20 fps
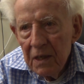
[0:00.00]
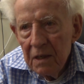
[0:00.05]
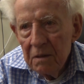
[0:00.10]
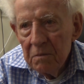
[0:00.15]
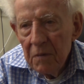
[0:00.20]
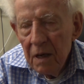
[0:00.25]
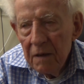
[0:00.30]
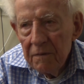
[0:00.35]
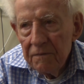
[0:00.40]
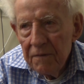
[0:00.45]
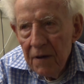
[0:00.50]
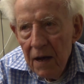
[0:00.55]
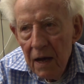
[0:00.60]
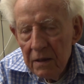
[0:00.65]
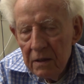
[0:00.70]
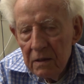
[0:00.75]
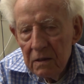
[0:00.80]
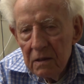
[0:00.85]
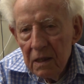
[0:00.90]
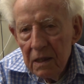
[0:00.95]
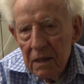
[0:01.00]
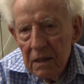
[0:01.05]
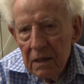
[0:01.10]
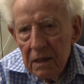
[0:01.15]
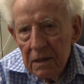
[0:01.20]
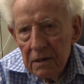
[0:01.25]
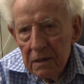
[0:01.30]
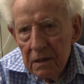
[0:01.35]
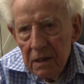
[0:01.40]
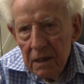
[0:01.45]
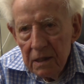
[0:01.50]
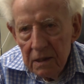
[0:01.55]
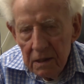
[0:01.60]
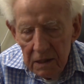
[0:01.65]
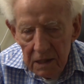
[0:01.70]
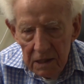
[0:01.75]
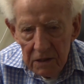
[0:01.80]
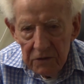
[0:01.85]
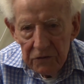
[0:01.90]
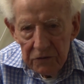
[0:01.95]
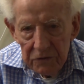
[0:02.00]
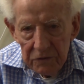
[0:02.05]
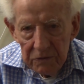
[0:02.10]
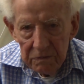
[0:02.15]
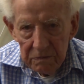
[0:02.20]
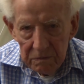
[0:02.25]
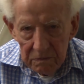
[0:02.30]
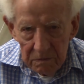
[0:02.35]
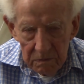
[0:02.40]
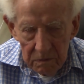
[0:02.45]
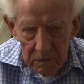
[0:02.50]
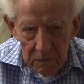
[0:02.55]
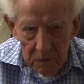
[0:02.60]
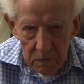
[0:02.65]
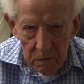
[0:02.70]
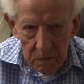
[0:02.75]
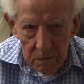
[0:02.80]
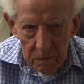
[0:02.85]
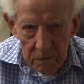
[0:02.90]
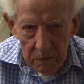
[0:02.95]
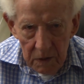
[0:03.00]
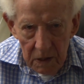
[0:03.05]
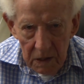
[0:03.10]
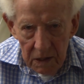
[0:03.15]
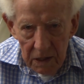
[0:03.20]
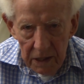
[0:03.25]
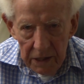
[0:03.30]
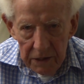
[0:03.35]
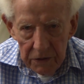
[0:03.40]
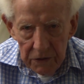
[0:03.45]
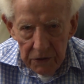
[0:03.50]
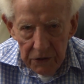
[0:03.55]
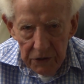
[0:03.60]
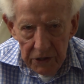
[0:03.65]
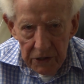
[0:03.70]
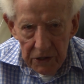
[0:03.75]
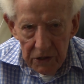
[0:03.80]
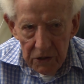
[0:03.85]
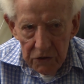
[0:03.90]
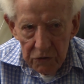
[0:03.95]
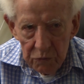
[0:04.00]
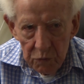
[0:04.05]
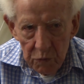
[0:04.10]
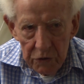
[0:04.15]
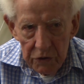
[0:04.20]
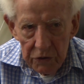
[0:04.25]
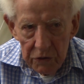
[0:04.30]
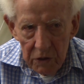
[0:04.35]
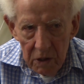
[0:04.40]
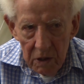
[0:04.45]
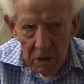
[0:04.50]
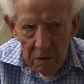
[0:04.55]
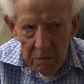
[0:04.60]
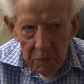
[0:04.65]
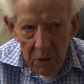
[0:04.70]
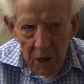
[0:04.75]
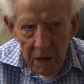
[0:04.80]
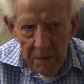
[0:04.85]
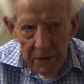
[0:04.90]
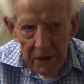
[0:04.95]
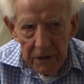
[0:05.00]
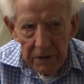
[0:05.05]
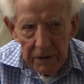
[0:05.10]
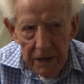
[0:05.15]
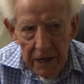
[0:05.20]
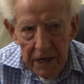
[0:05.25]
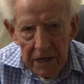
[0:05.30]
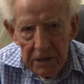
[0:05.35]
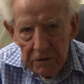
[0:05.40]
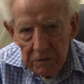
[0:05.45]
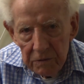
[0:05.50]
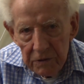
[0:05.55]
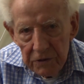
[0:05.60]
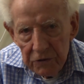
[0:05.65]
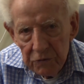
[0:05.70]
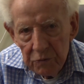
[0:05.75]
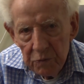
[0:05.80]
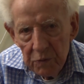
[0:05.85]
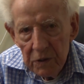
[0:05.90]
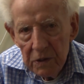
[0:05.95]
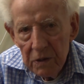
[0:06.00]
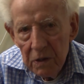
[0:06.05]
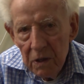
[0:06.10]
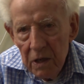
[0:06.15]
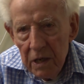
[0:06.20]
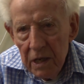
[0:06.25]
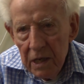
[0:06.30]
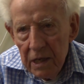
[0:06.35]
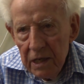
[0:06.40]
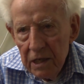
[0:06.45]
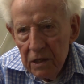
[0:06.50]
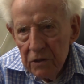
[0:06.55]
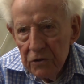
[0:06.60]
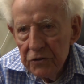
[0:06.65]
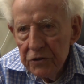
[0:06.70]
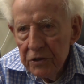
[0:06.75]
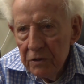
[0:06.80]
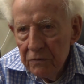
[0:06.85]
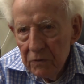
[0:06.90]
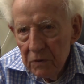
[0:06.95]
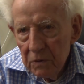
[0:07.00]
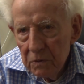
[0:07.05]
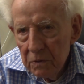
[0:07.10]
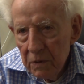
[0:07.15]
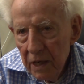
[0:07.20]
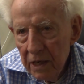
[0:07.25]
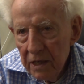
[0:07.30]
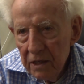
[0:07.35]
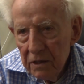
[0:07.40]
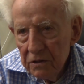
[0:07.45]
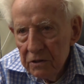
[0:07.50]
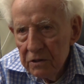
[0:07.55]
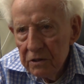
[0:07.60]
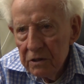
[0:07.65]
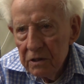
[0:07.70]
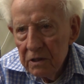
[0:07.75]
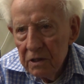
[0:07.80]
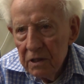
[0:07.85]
My father, in his later years, was primary interests were in civil rights